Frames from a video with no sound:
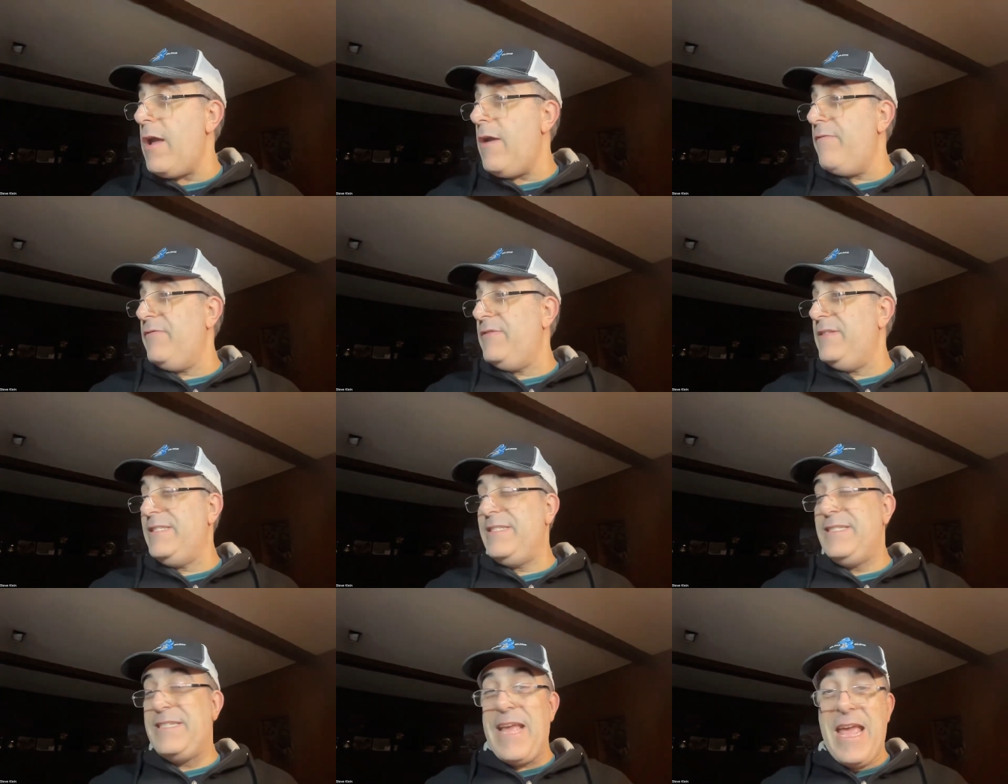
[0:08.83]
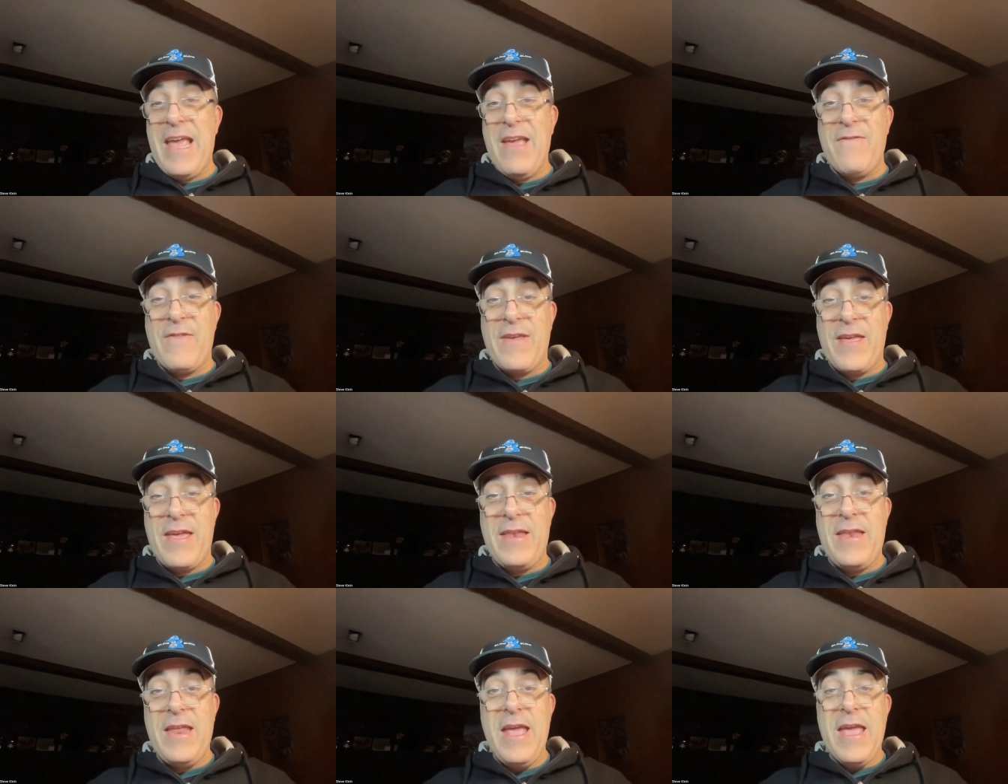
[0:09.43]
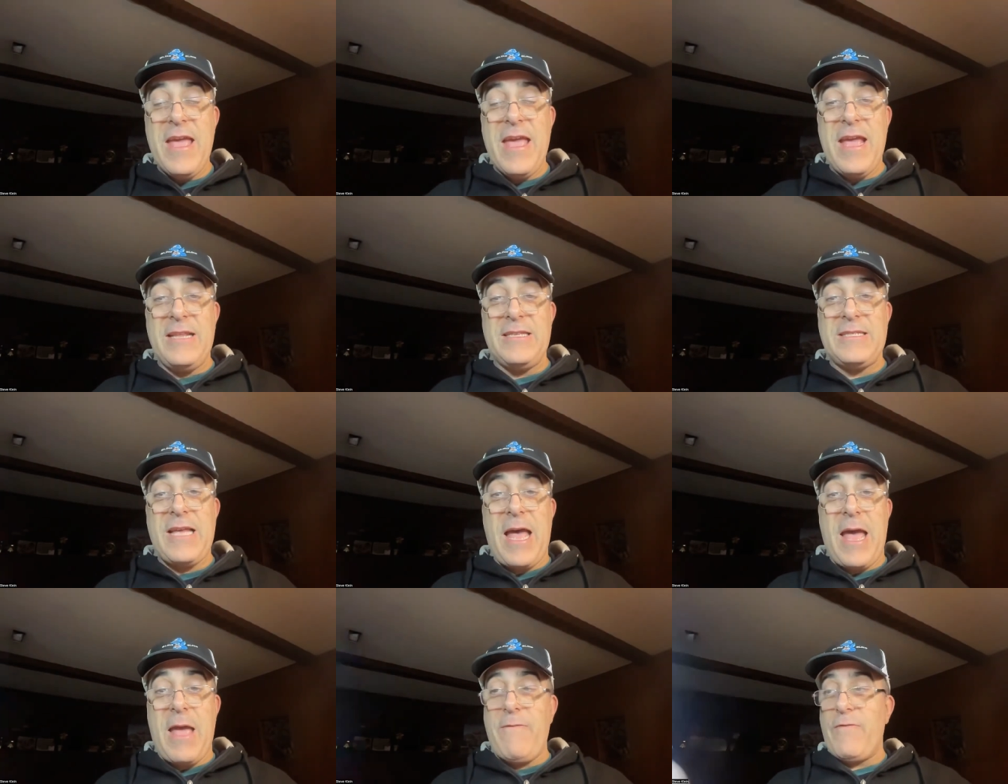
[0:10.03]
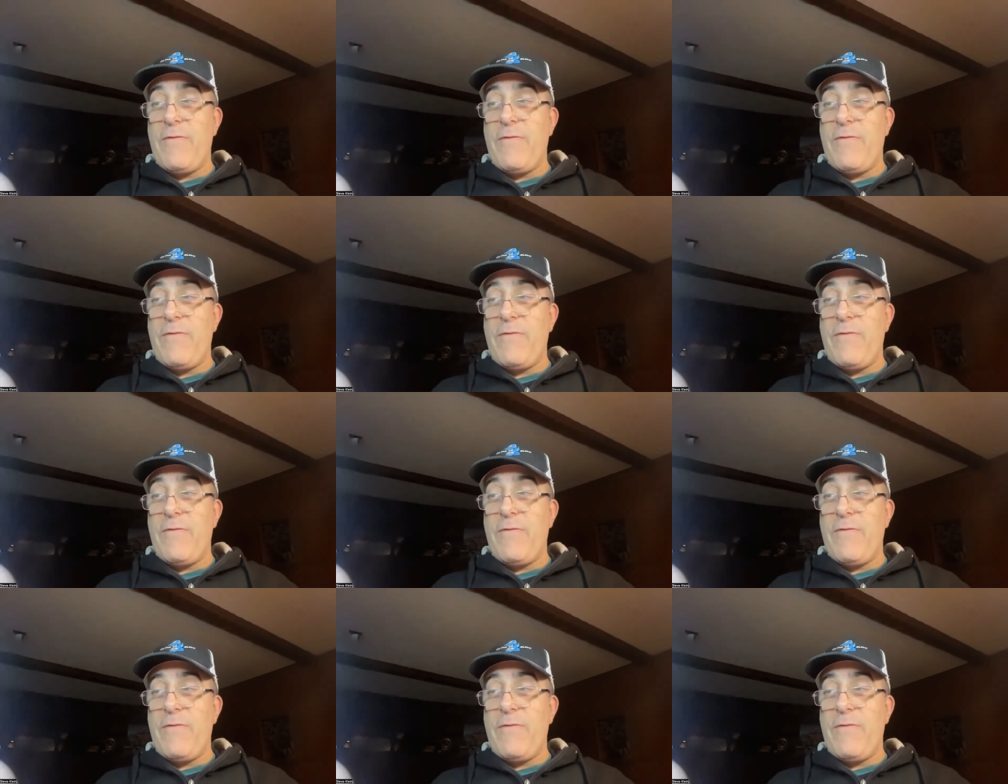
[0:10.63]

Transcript: of David in time